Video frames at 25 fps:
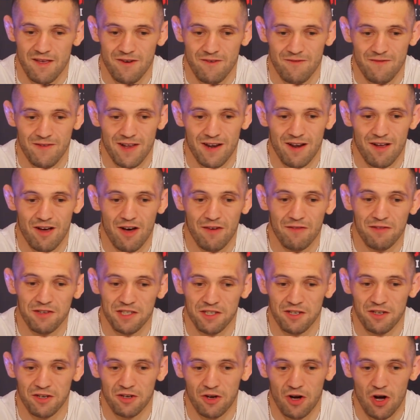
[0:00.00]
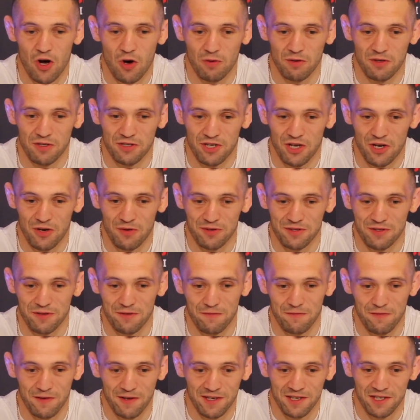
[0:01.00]
Well, obviously the goal is always to
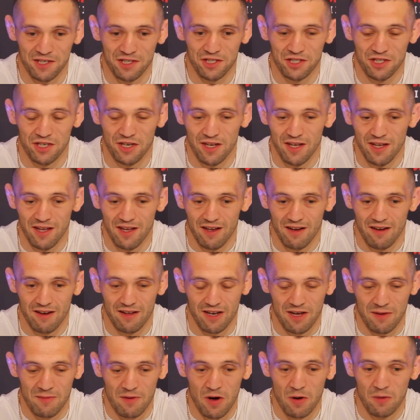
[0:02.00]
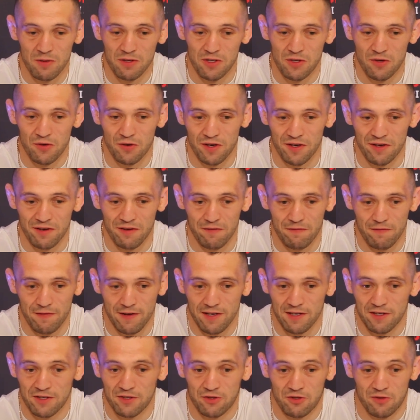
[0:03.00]
finish. Like, I'm always looking to
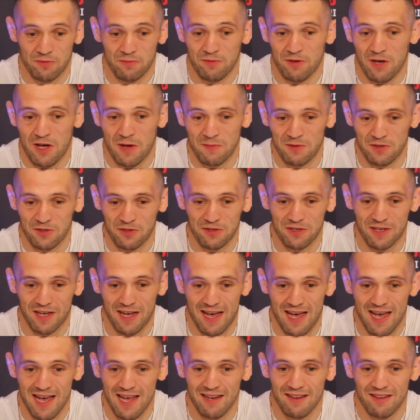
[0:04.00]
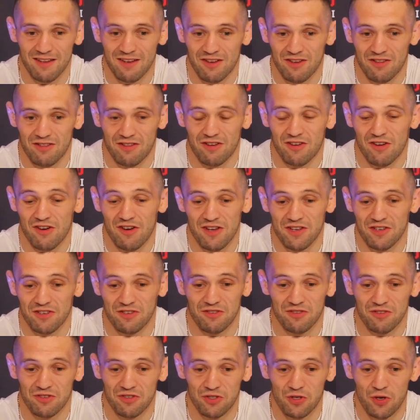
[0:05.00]
finish. Sometimes you just can't. The guys are
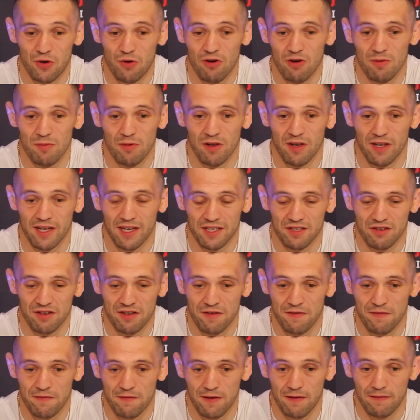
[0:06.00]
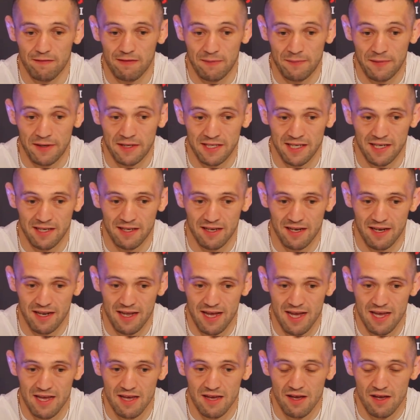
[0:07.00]
just durable. Like, it's only 50 minutes into the
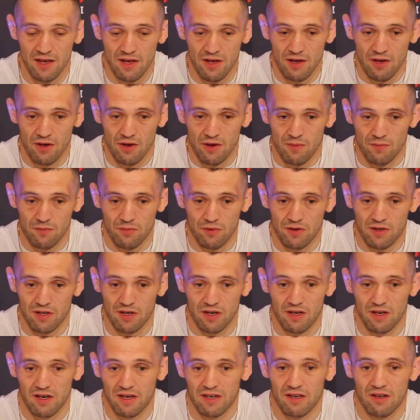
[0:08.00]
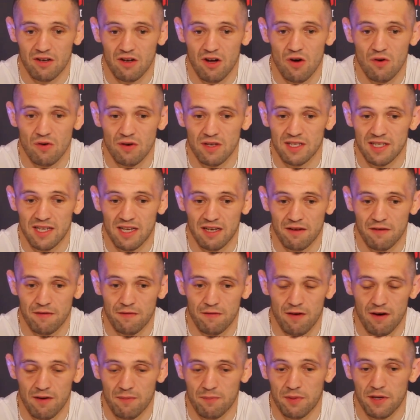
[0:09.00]
day. But the goal is, like, I
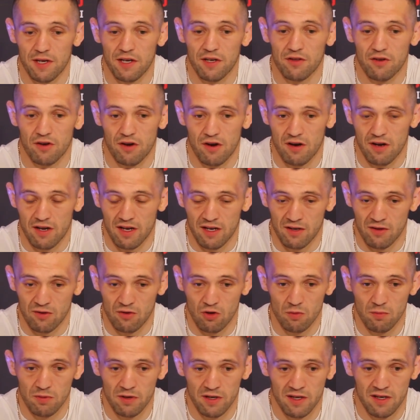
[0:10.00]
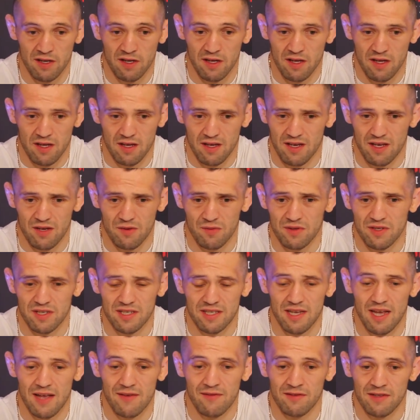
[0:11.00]
fought Peter in Dublin. He was
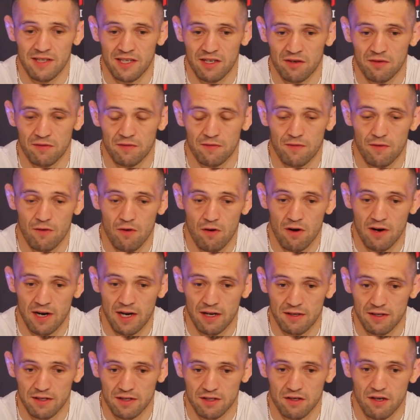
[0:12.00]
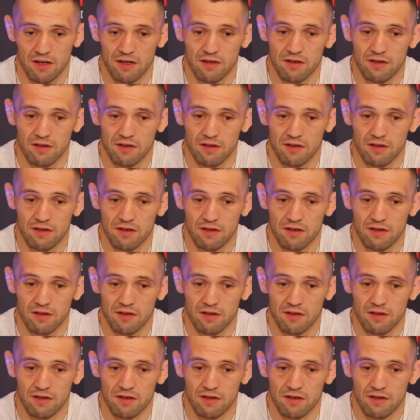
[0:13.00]
17-4, and this guy